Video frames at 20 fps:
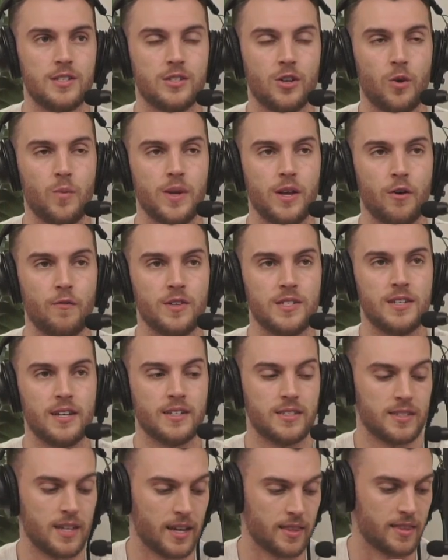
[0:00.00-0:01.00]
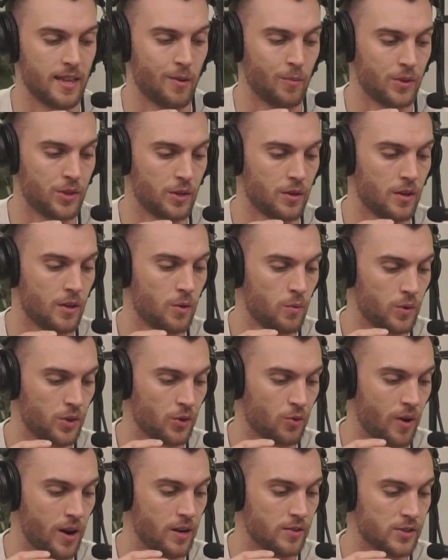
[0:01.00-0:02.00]
so we obviously take that with a
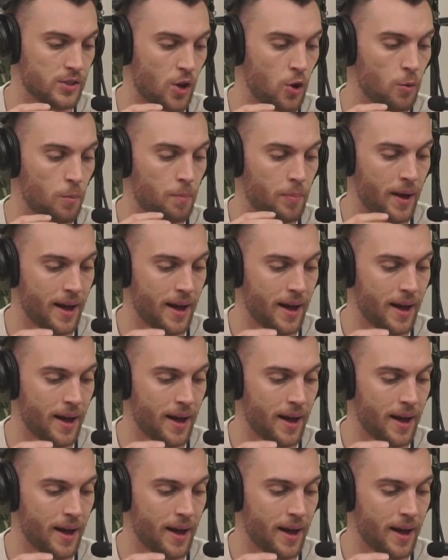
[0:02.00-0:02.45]
grain of salt.